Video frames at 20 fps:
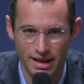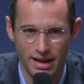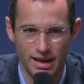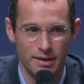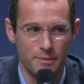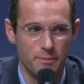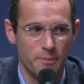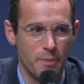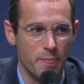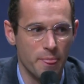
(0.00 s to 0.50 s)

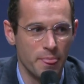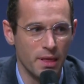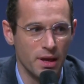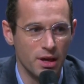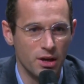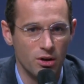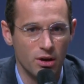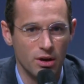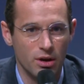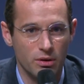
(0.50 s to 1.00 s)

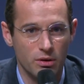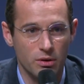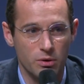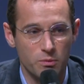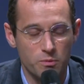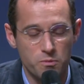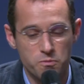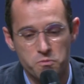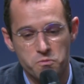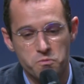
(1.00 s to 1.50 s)

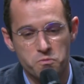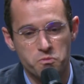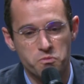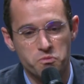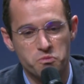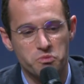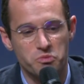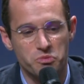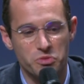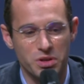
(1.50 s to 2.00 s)

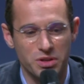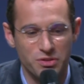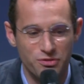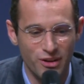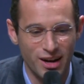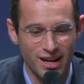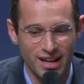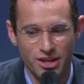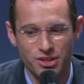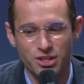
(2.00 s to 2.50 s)
It
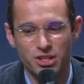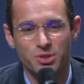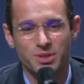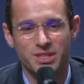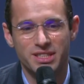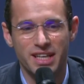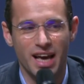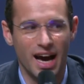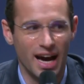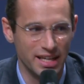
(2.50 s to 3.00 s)
felt like an
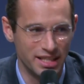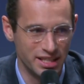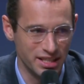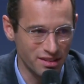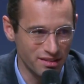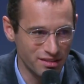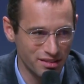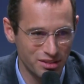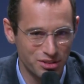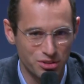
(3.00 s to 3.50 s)
interesting
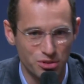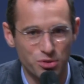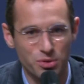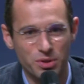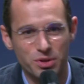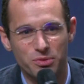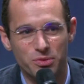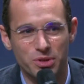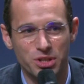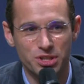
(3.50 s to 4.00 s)
idea, so
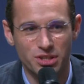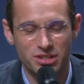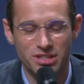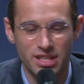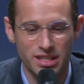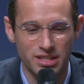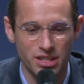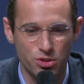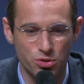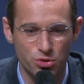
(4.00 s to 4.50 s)
we
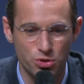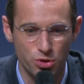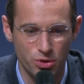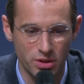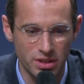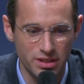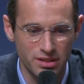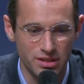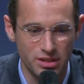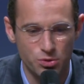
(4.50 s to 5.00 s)
just decided to do
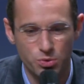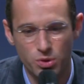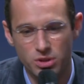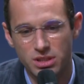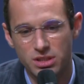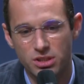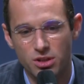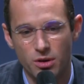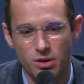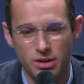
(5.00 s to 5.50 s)
it. It
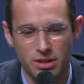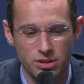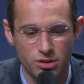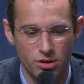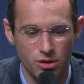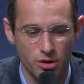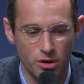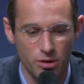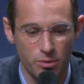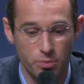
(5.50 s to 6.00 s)
was in
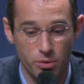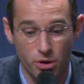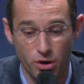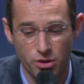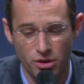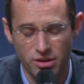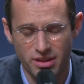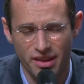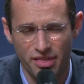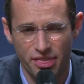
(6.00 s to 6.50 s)
the
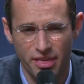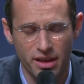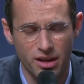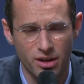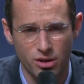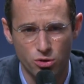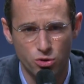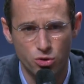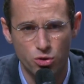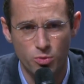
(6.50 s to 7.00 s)
product, I think,
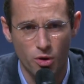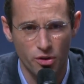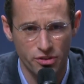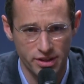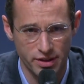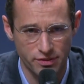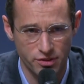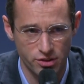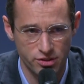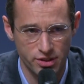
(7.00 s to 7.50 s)
2
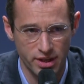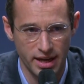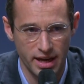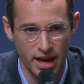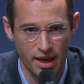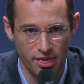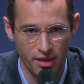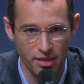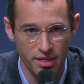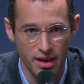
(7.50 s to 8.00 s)
months after the
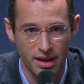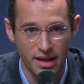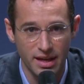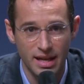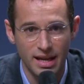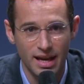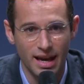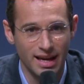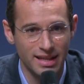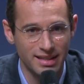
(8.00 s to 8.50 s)
hackathon.
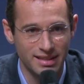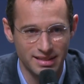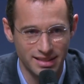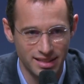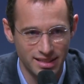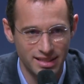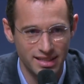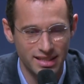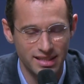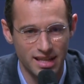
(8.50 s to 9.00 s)
And
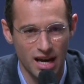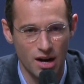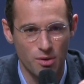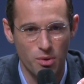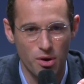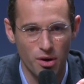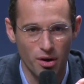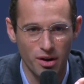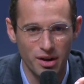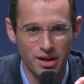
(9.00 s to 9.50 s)
this is
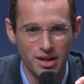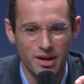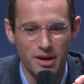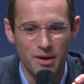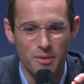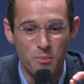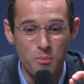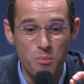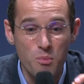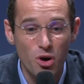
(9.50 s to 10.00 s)
our
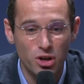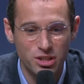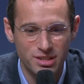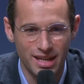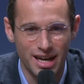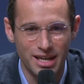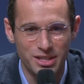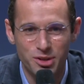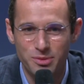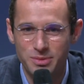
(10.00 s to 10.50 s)

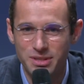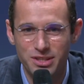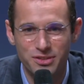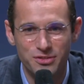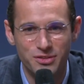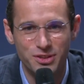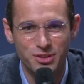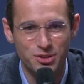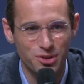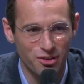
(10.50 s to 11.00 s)
most adopted
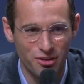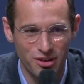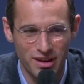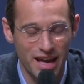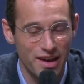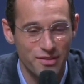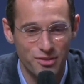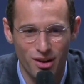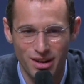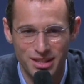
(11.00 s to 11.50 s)
feature
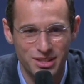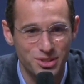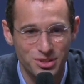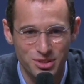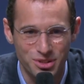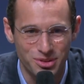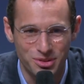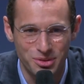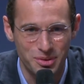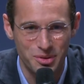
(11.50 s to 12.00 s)
ever at
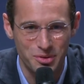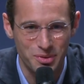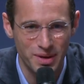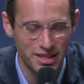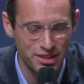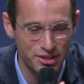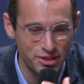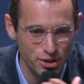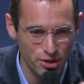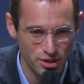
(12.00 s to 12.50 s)
QONTO. We
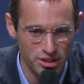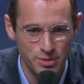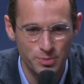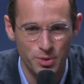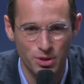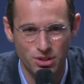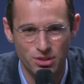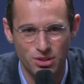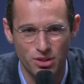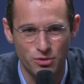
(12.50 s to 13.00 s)
had
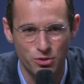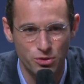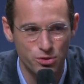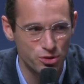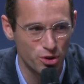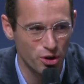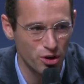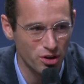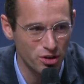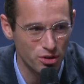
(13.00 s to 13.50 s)
30% of
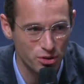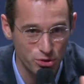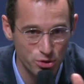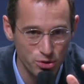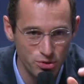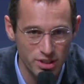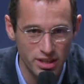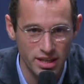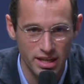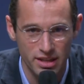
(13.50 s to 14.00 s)
users
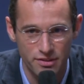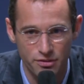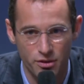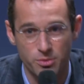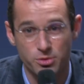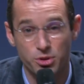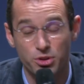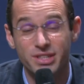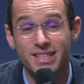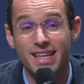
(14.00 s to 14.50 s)
using it
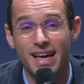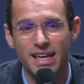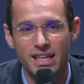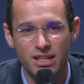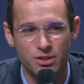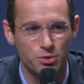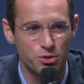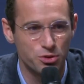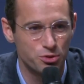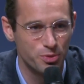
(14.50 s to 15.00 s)
from the day
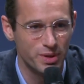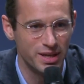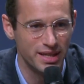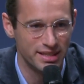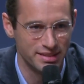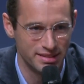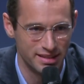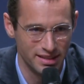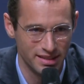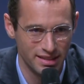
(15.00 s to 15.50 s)
it was
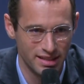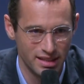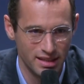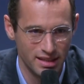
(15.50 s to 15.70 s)
released.